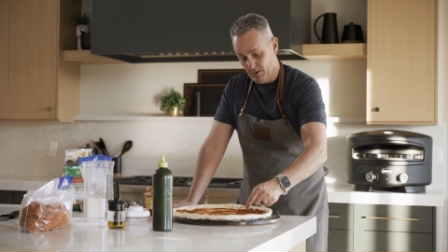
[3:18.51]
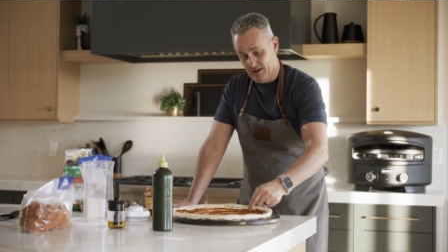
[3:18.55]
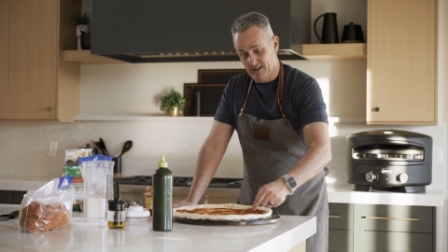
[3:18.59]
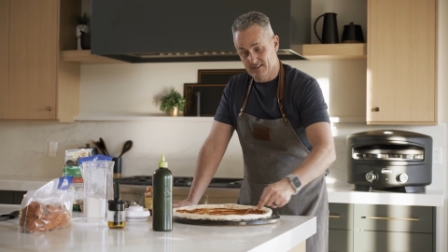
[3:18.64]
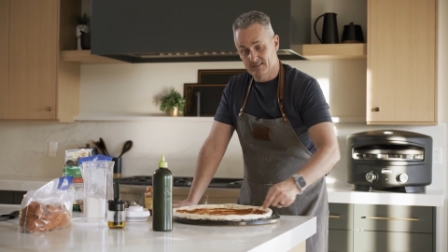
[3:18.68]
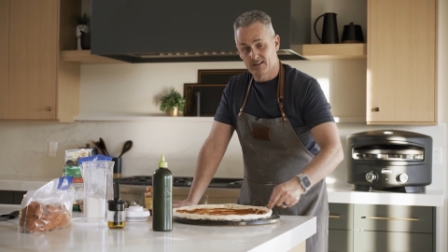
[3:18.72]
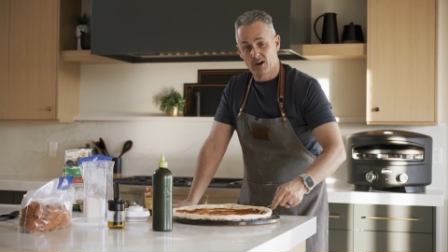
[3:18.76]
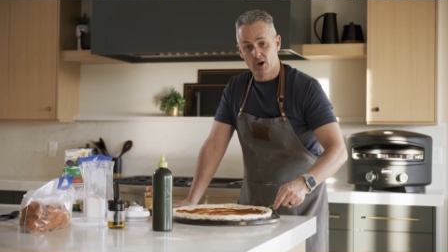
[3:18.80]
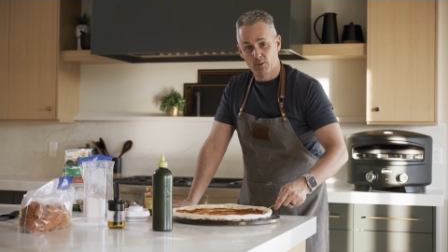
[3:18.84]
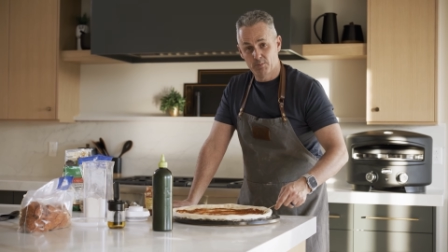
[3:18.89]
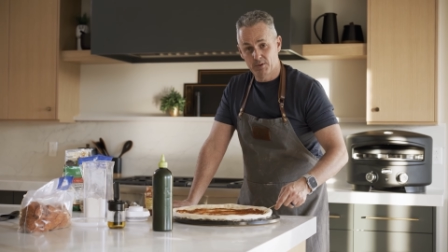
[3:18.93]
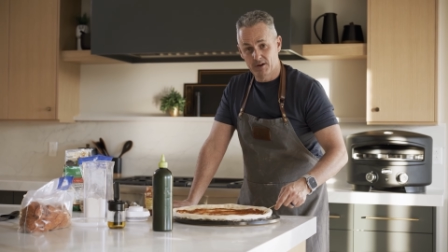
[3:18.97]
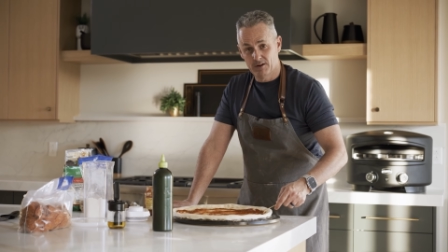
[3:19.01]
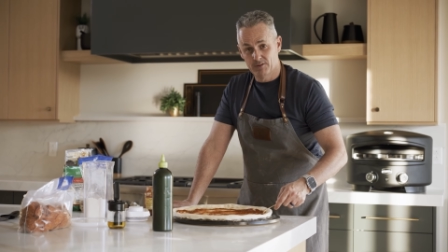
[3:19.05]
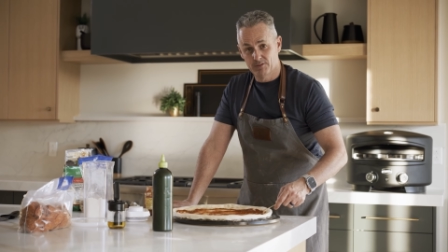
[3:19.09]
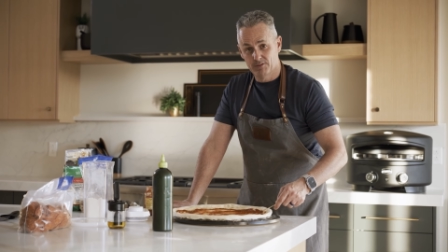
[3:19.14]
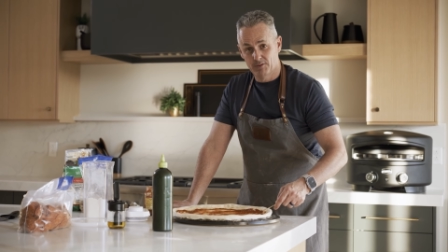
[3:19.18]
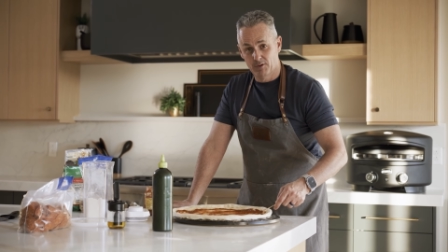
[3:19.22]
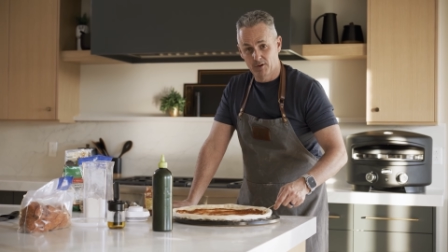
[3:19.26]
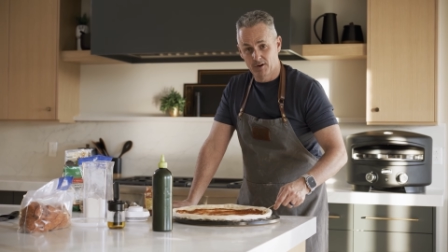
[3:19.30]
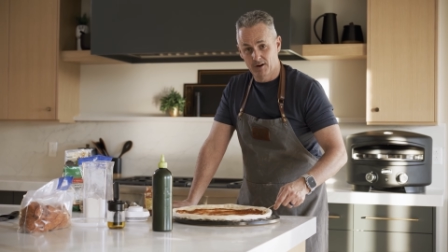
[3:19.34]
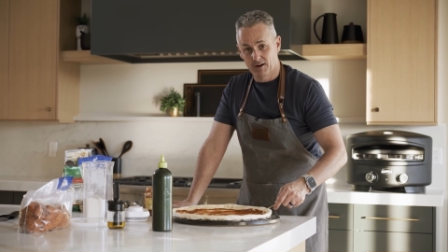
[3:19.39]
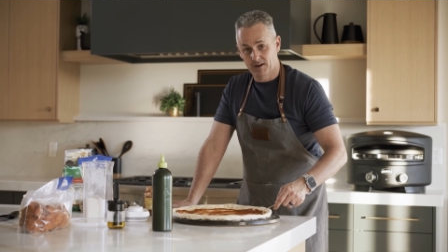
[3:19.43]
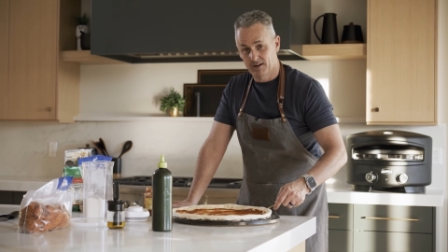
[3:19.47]
what he's hoping
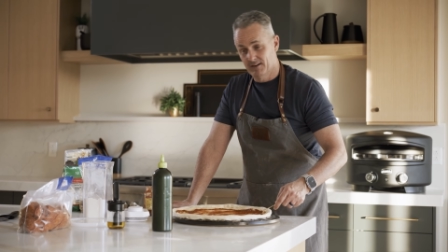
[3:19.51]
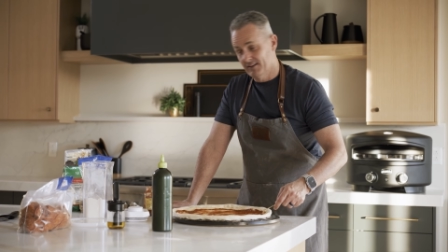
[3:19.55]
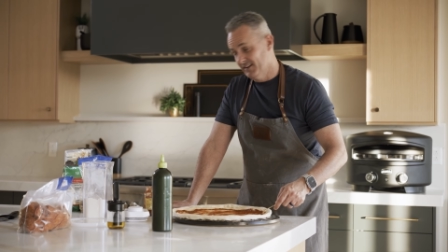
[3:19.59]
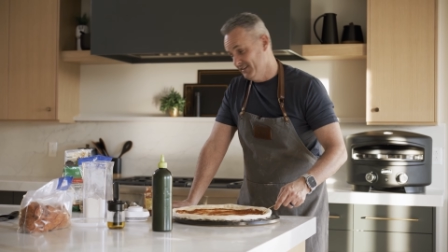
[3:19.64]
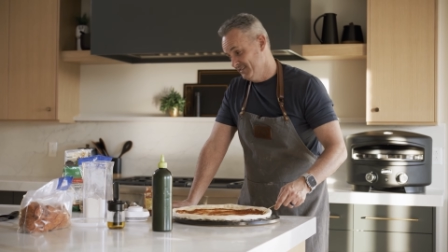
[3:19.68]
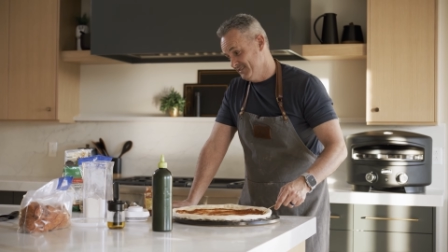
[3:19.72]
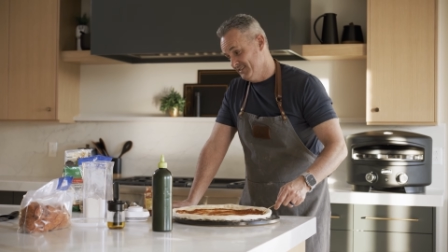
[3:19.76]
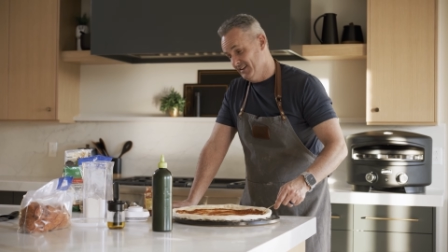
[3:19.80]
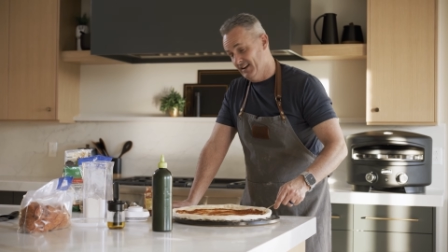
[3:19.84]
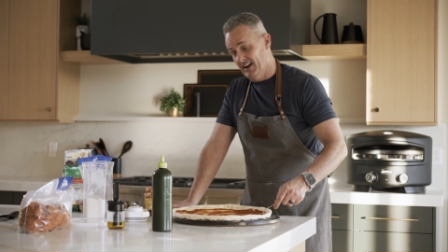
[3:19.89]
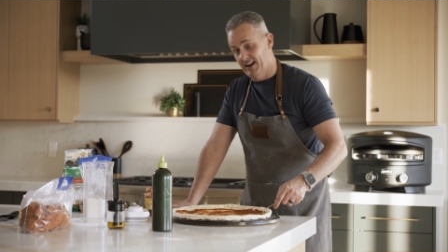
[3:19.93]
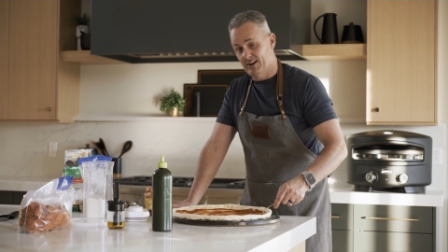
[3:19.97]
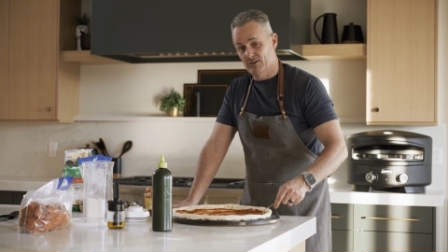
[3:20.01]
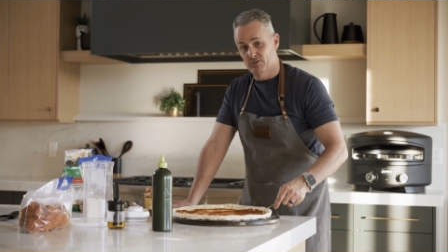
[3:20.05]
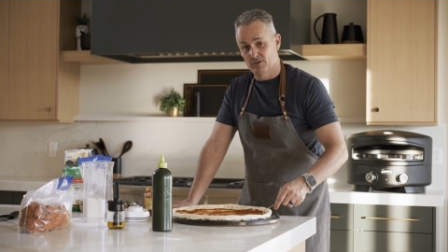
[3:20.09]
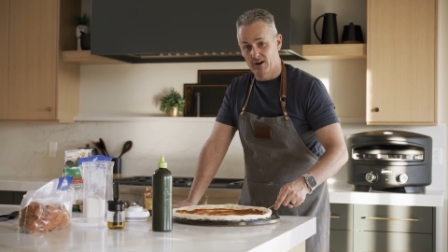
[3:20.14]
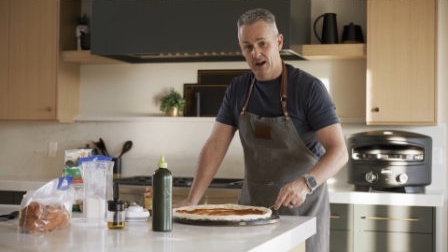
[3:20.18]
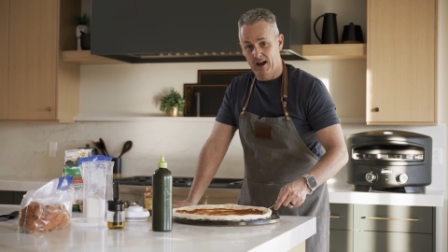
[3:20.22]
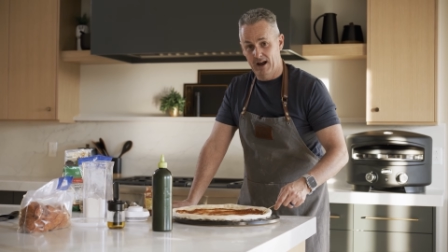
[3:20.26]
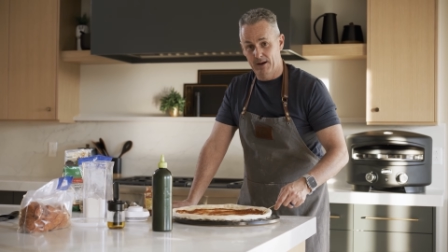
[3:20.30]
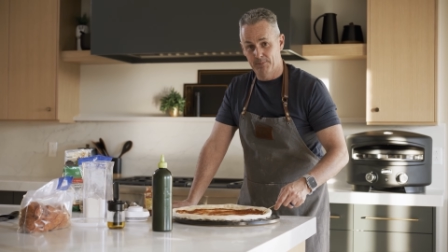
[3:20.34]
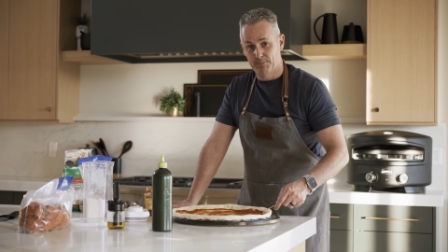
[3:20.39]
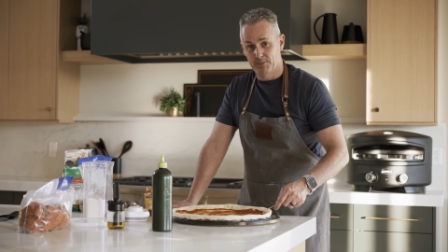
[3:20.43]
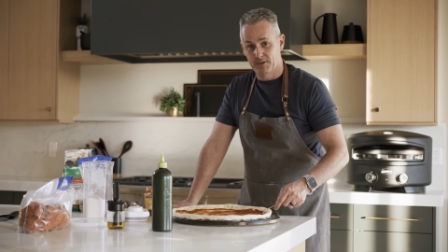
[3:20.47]
for is that I
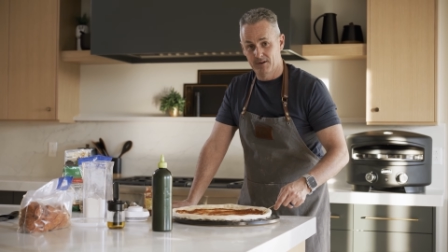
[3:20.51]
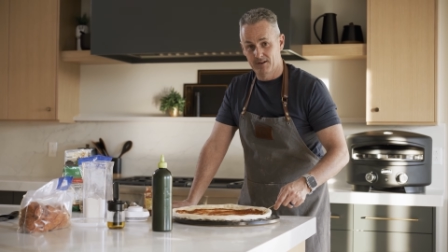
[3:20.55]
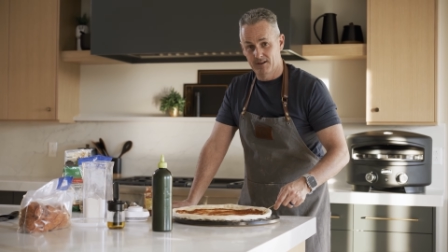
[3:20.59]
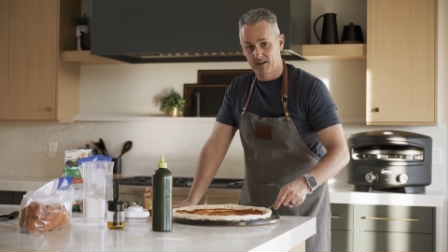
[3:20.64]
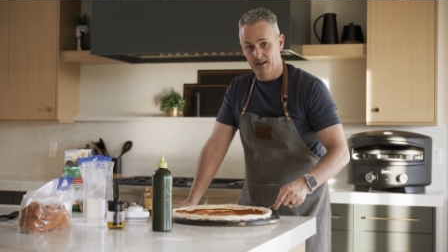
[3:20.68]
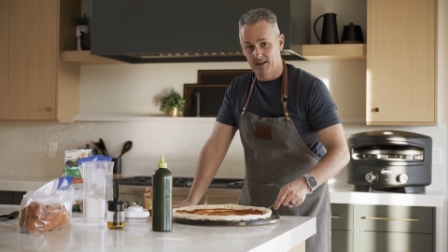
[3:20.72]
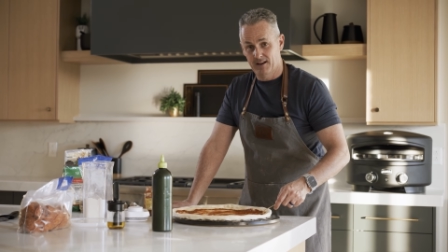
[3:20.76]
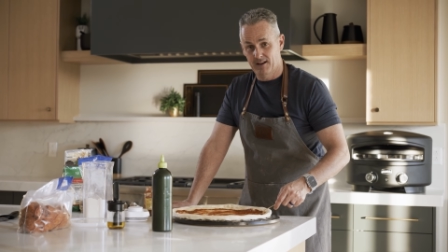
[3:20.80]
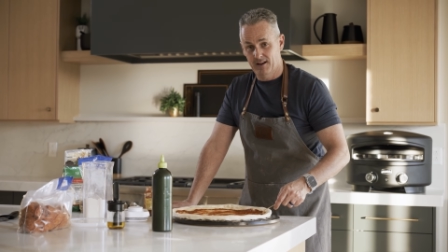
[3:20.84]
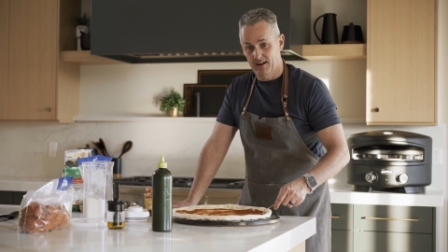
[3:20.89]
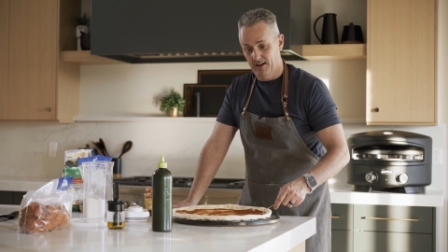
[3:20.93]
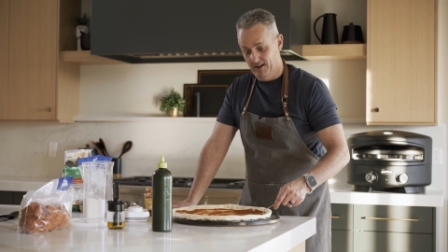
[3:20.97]
drop